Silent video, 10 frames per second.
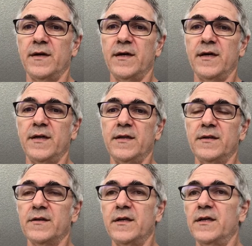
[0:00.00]
and
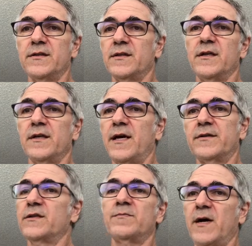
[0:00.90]
is, is not
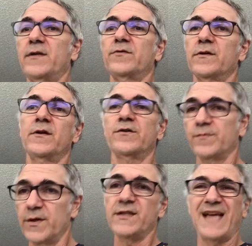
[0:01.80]
just sponsoring terrorism
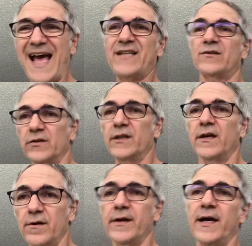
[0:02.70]
but is actually
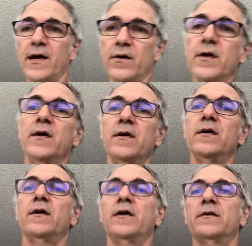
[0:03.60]
carrying out
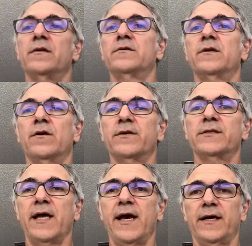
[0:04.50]
uh,
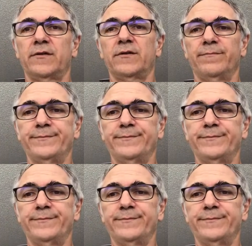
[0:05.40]
terrorist acts.